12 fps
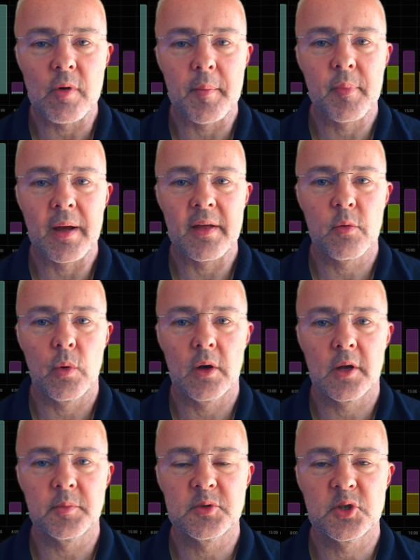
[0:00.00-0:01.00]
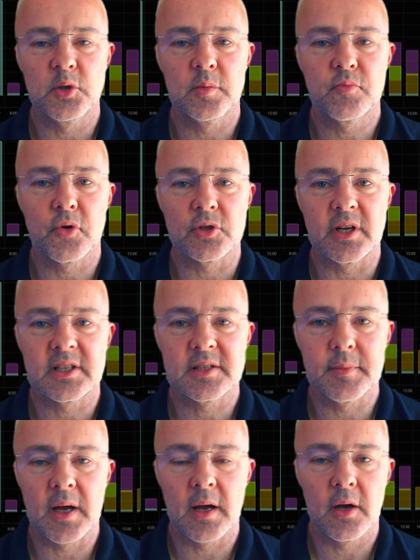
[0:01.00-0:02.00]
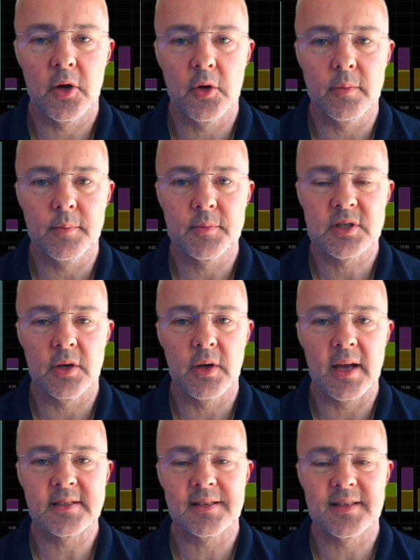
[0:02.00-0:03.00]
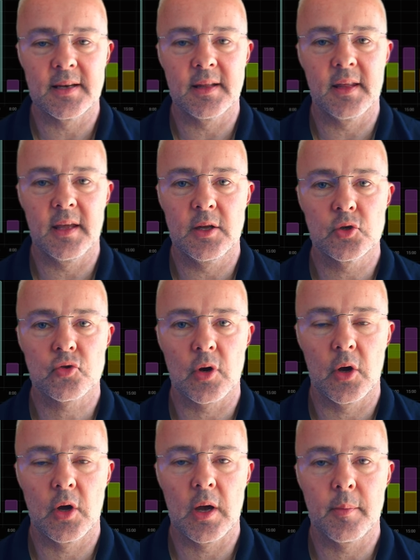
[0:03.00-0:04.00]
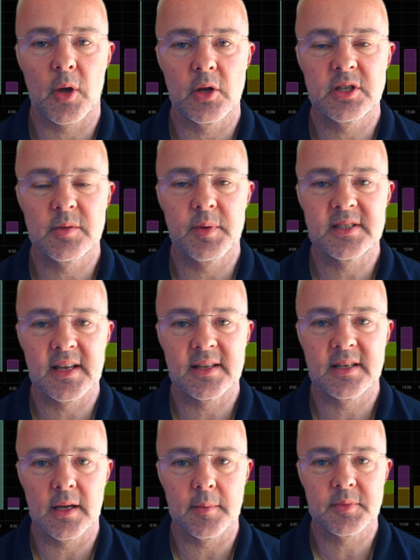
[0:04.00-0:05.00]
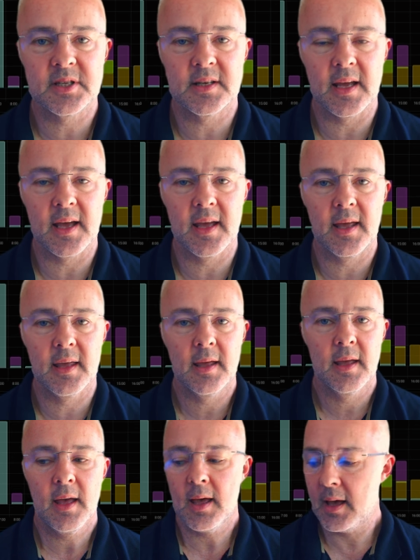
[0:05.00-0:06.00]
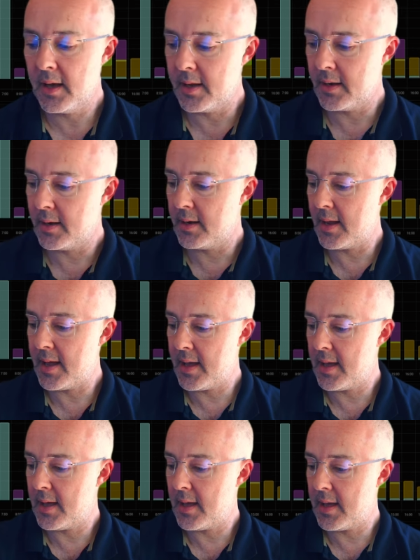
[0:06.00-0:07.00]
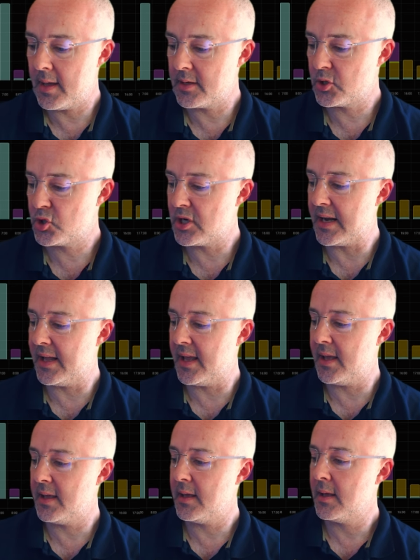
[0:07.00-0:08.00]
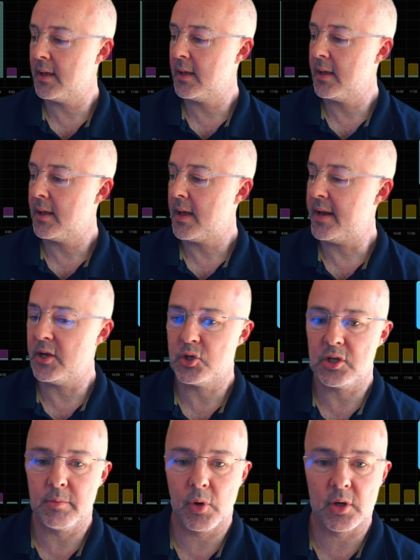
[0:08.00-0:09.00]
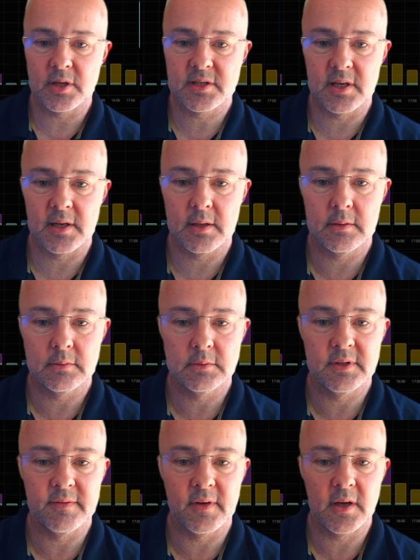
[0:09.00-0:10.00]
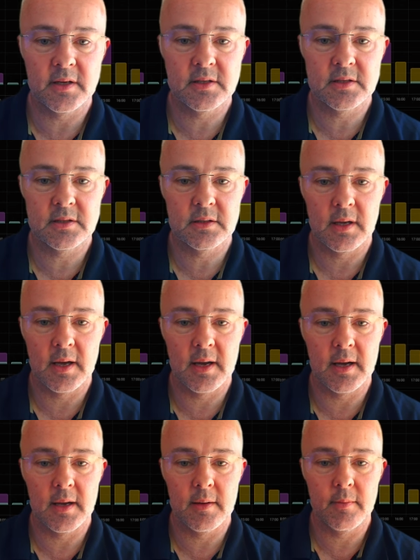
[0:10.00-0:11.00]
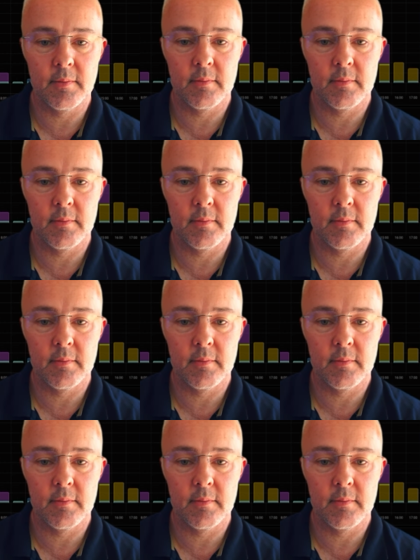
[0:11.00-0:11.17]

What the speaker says: Redpath. Welcome to Project Smart Home. So as I said in the intro, I'm going to be setting up today a Shelly energy monitor device for